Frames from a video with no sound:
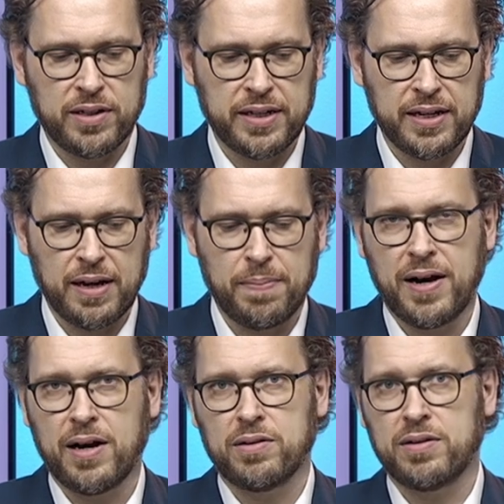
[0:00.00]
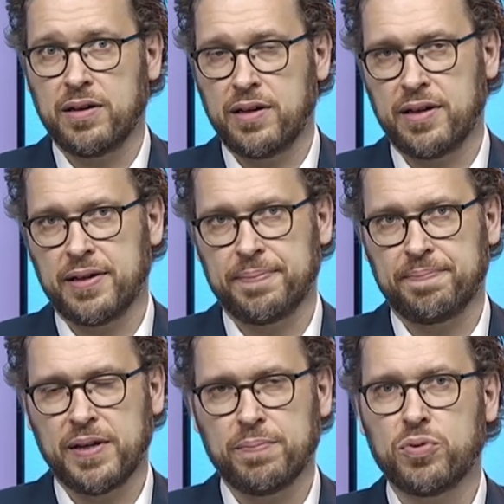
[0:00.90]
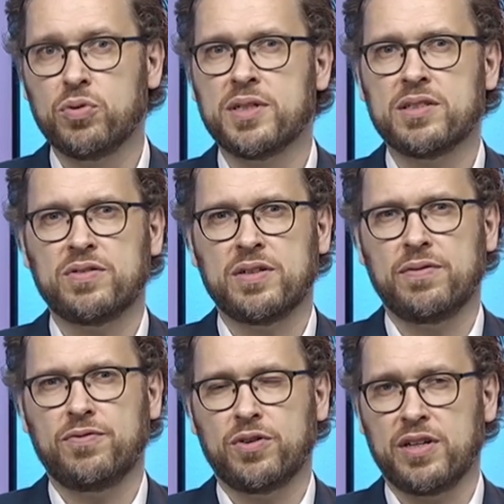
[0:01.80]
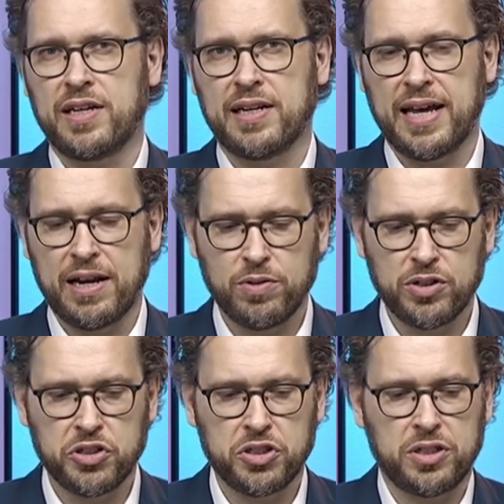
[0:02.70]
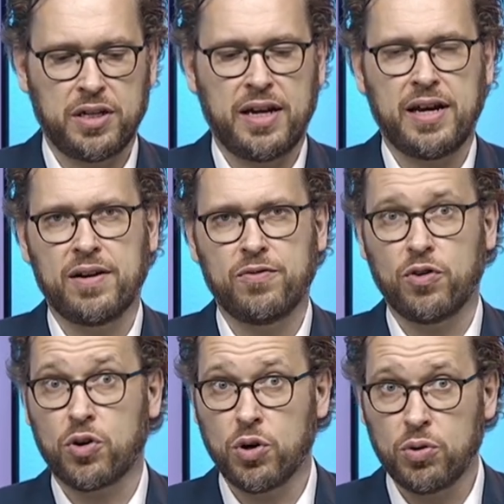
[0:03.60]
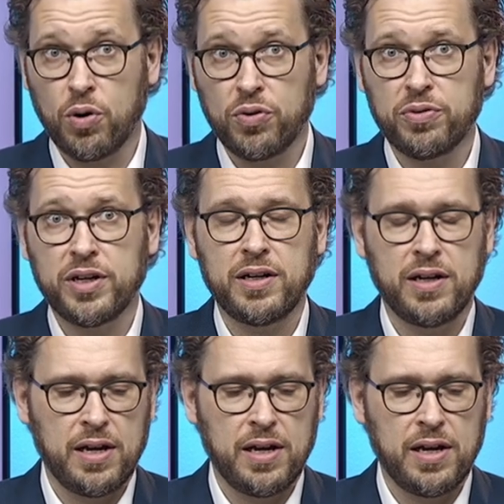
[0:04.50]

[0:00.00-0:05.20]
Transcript: hear about improvements for the AL language and for code authoring.